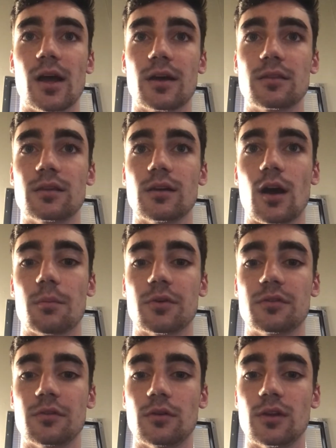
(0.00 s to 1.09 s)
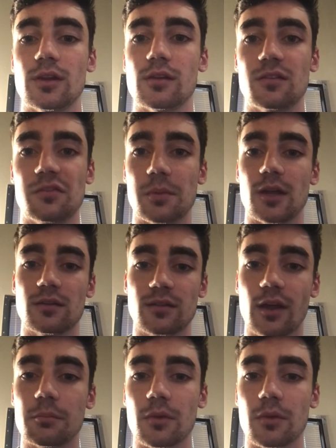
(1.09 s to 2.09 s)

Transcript: had the opportunity to spend 10